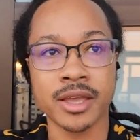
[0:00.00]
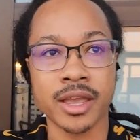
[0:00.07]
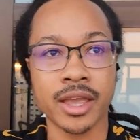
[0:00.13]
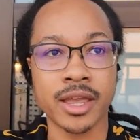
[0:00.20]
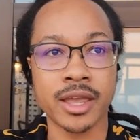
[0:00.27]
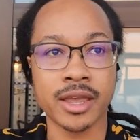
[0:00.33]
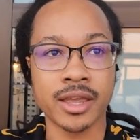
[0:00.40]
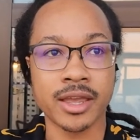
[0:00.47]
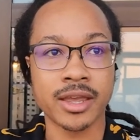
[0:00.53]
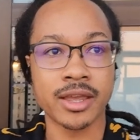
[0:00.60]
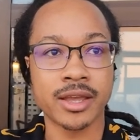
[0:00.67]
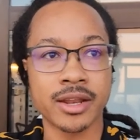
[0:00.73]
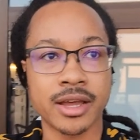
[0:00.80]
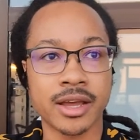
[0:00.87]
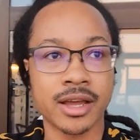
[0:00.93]

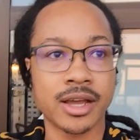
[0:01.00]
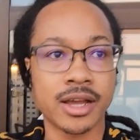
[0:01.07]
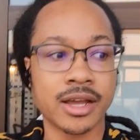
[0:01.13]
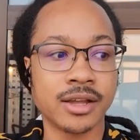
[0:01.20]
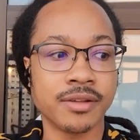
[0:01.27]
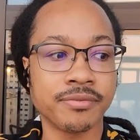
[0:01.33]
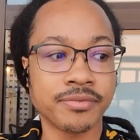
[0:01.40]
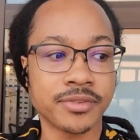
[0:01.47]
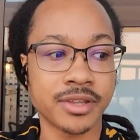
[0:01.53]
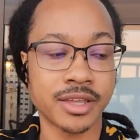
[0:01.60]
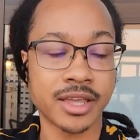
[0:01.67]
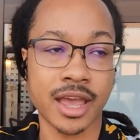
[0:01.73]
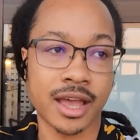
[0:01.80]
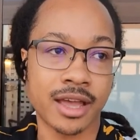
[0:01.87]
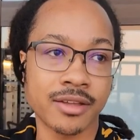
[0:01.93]
And uh,
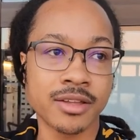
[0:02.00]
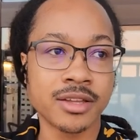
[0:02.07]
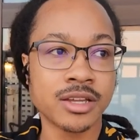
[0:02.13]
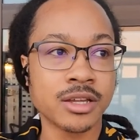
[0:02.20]
yeah,